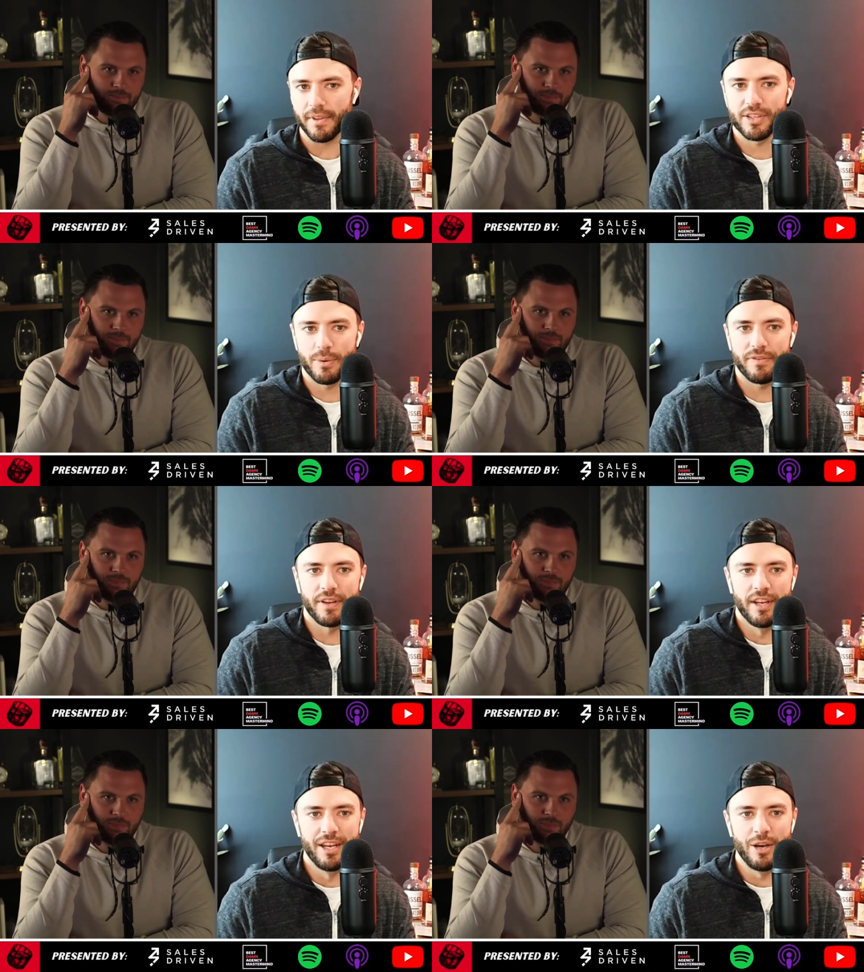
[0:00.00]
Speaker 1: So
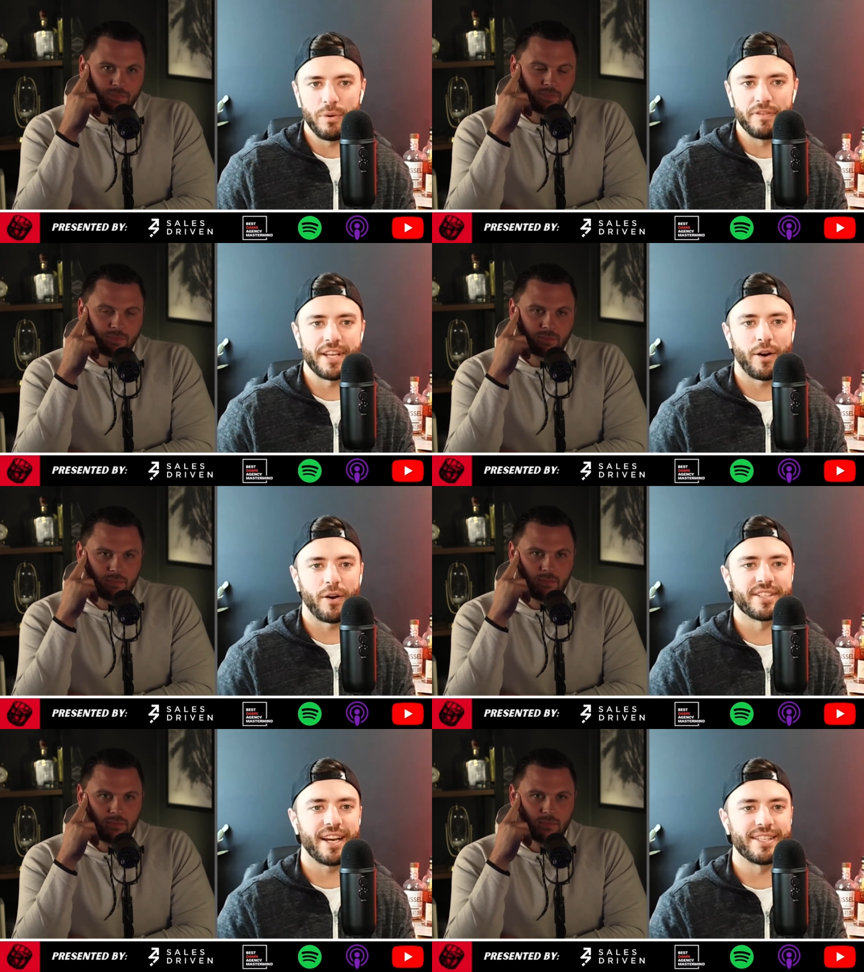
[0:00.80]
we've we've set
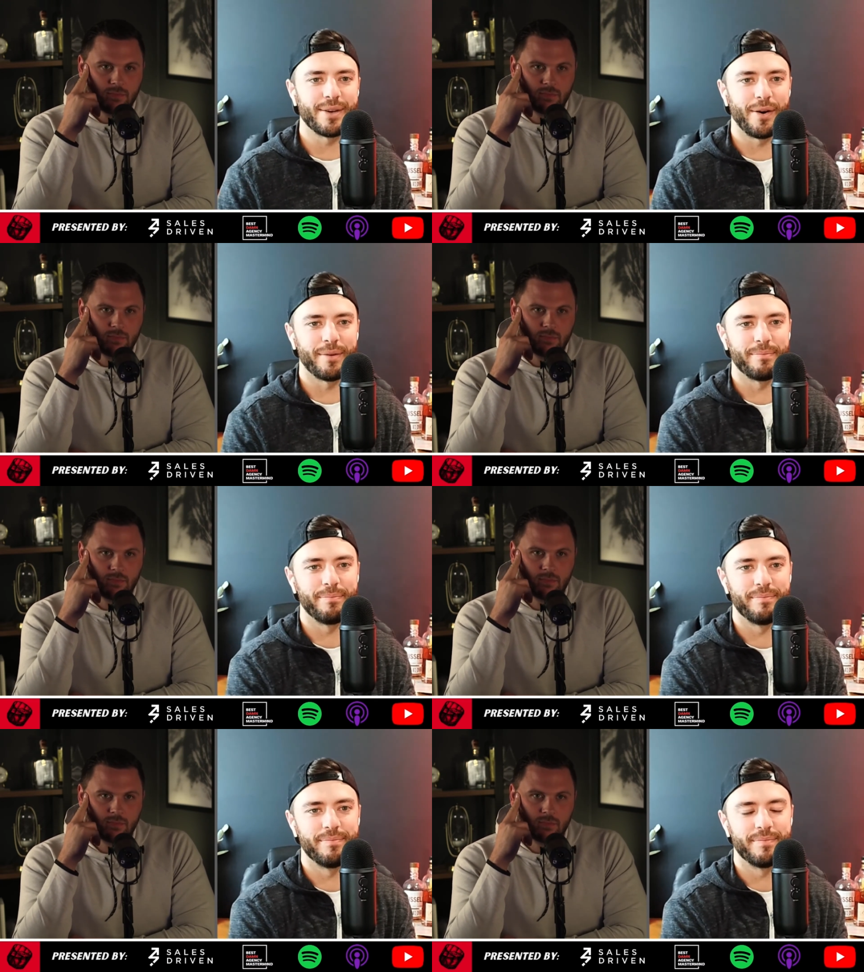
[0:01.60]
our sights
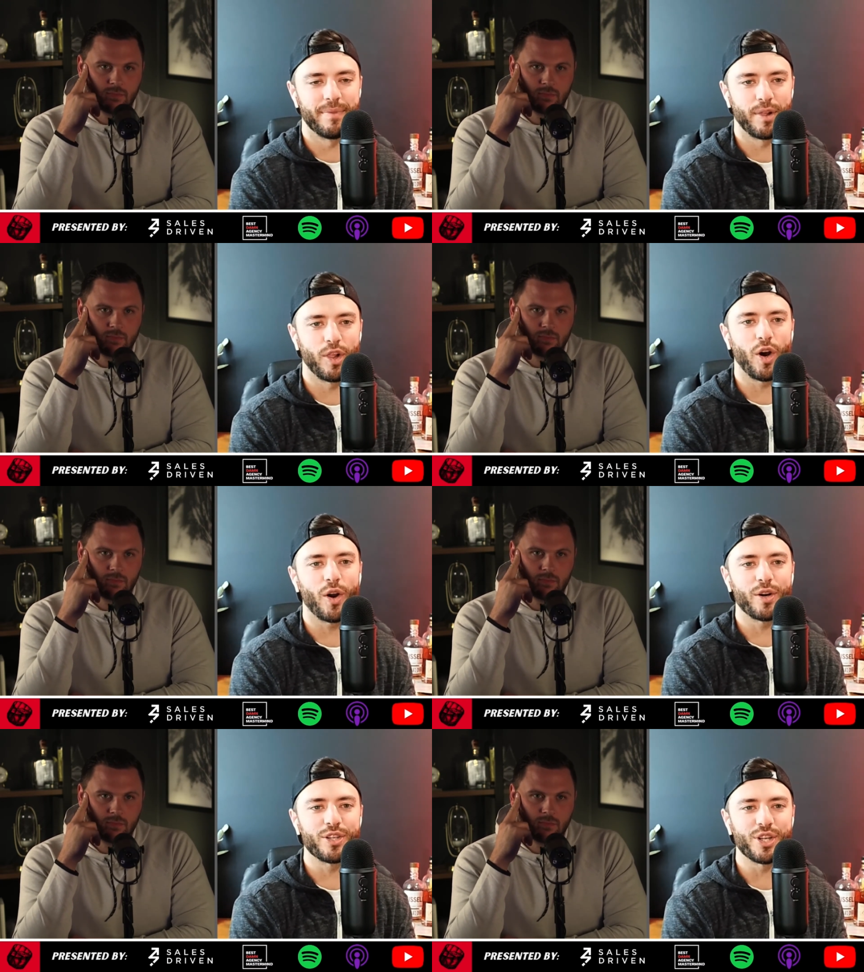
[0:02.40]
on
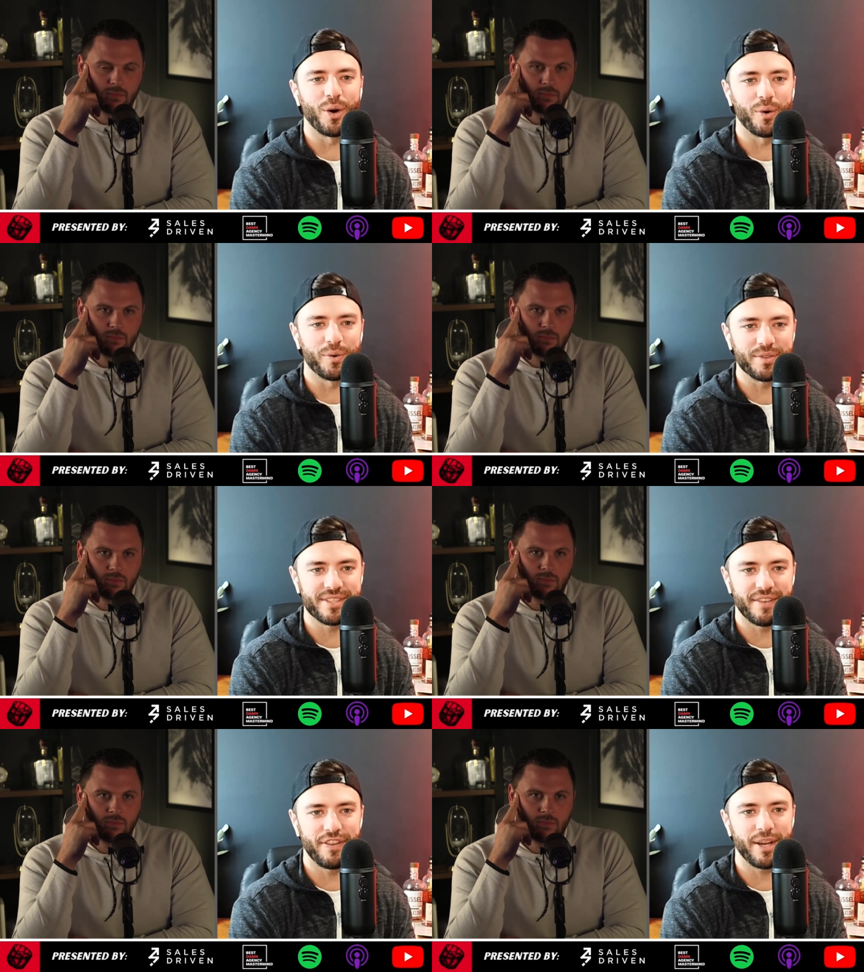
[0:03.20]
large
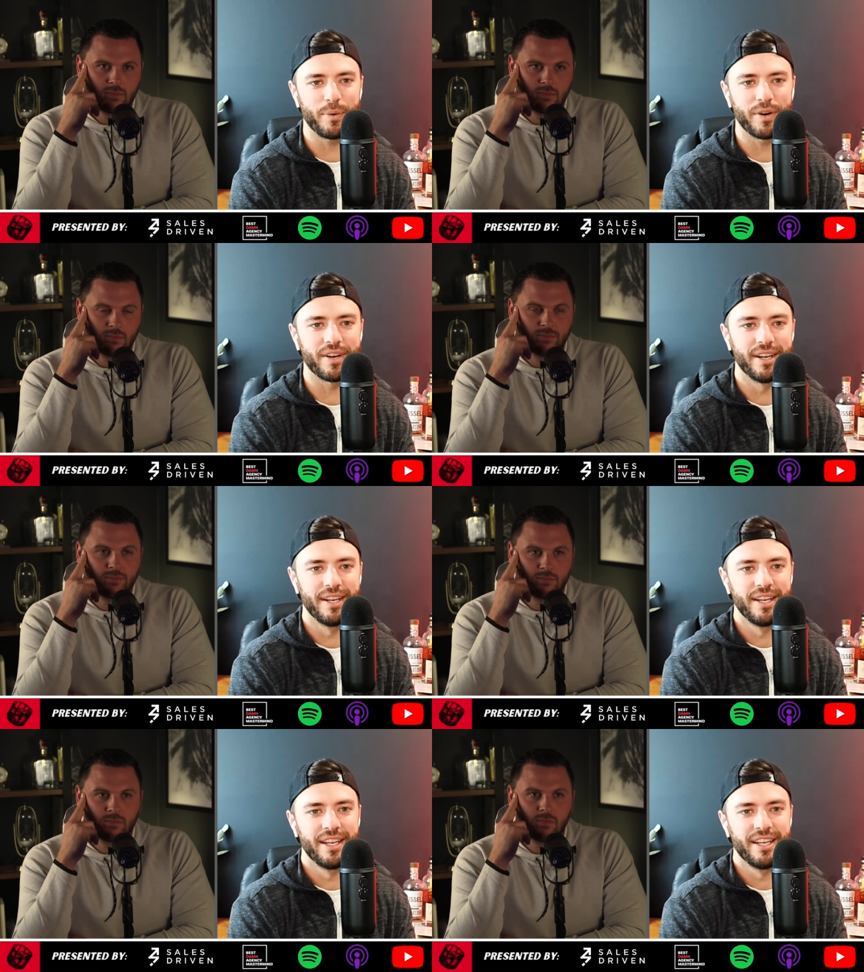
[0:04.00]
goals. I feel like we're, I